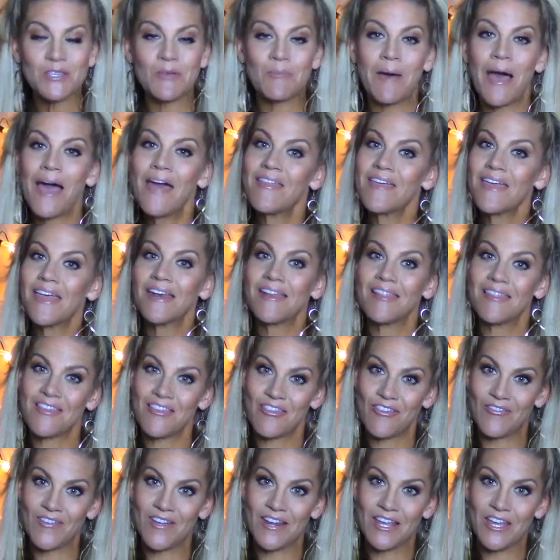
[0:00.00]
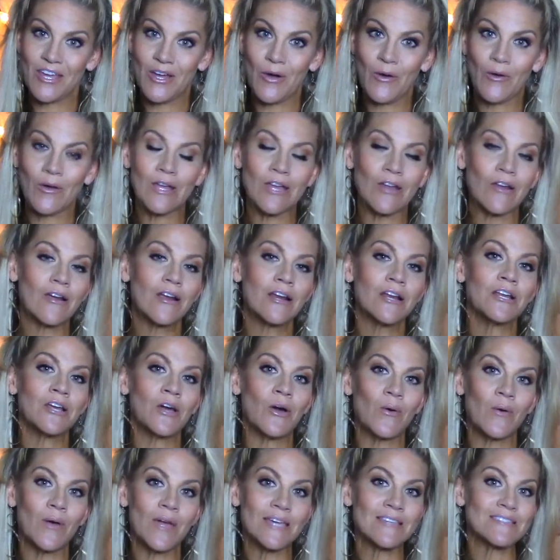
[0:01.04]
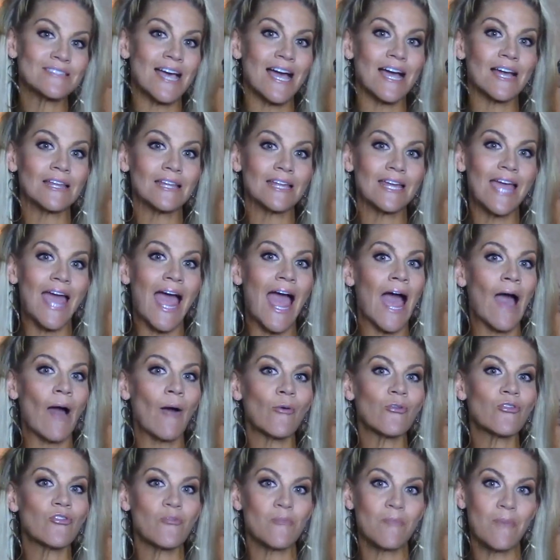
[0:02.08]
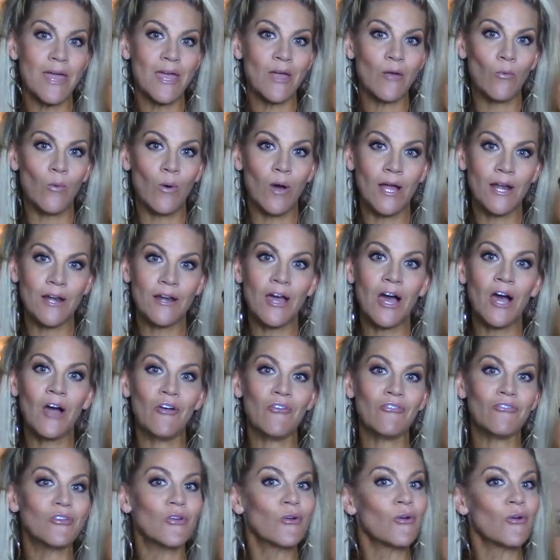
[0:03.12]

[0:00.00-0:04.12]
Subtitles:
by the end of this video, you're gonna know exactly how to make one of your